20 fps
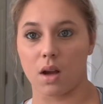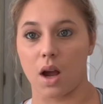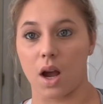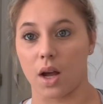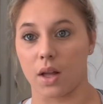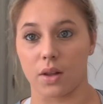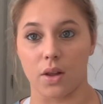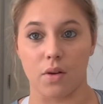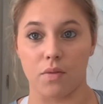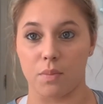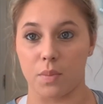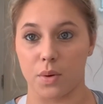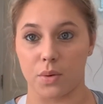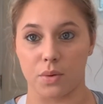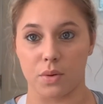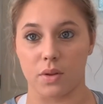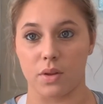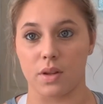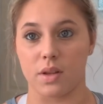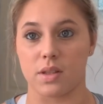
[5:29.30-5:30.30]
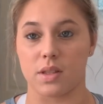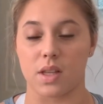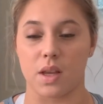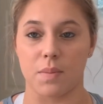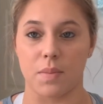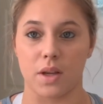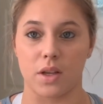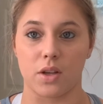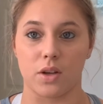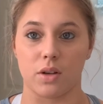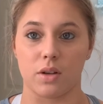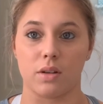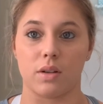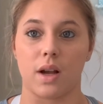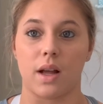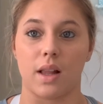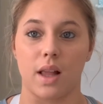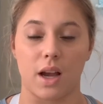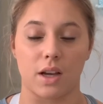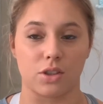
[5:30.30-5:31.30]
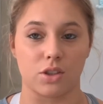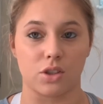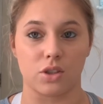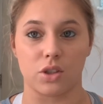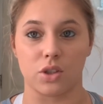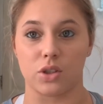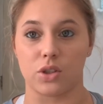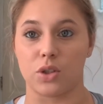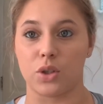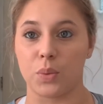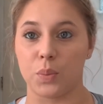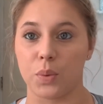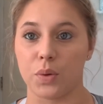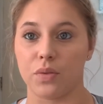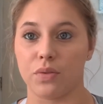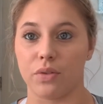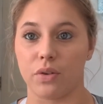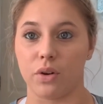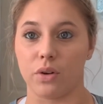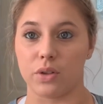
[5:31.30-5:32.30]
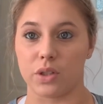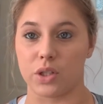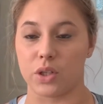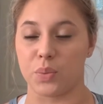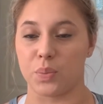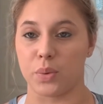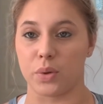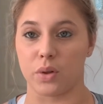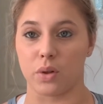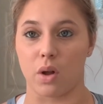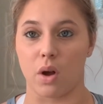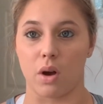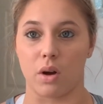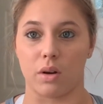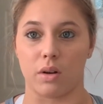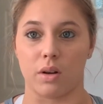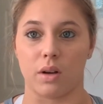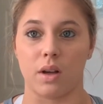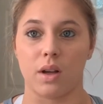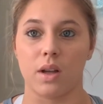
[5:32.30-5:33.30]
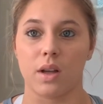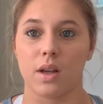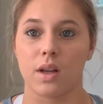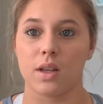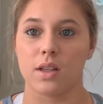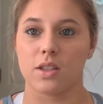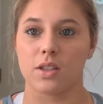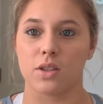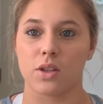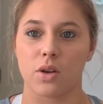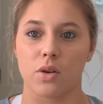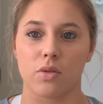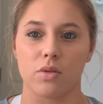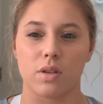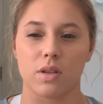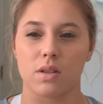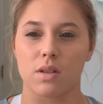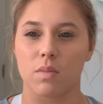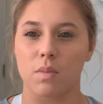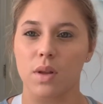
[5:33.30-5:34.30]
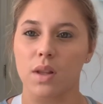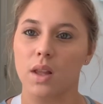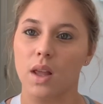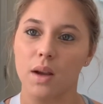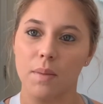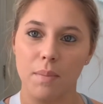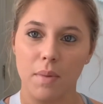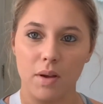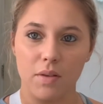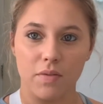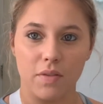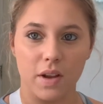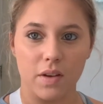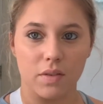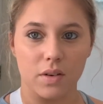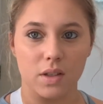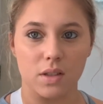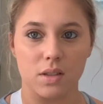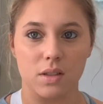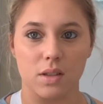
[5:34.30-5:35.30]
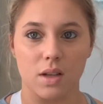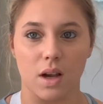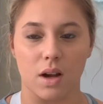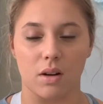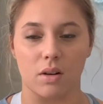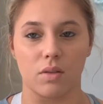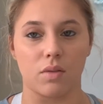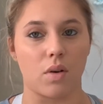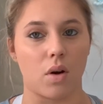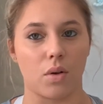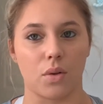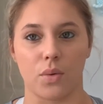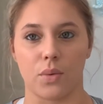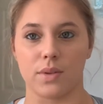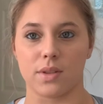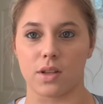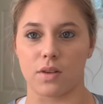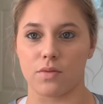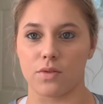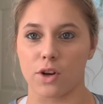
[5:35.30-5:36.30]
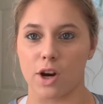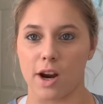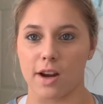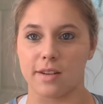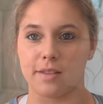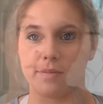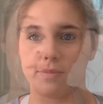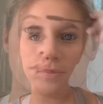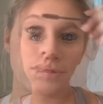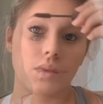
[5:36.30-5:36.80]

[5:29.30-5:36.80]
I love both of these. They make your lashes look super full and super long. So these have been like my favorites out of all the ones I've tried.